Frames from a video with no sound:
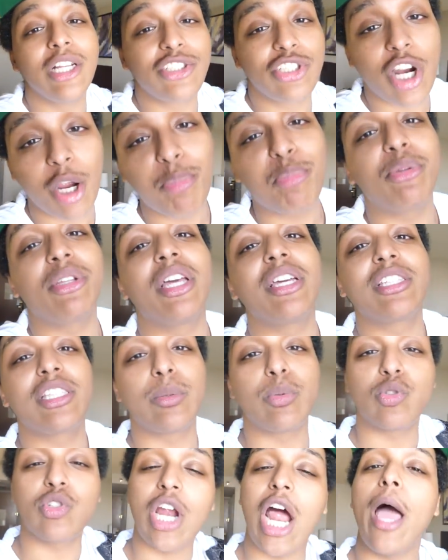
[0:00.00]
drop a like,
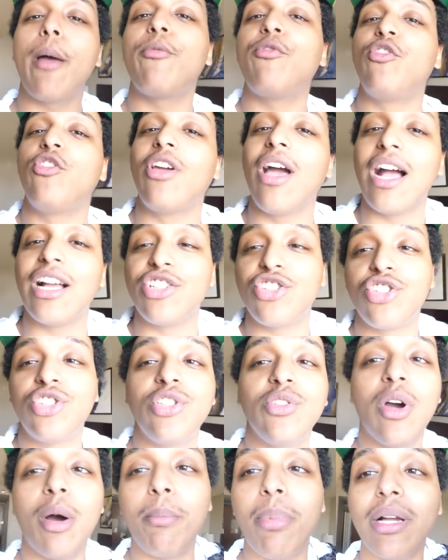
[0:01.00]
subscribe if you guys are
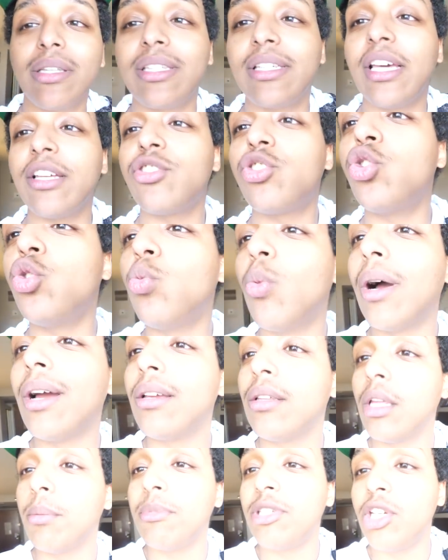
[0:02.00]
new. I'm about to get too
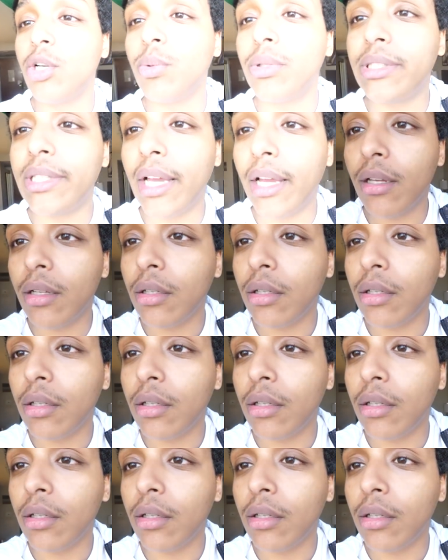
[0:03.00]
white. Let me deal with that. I'm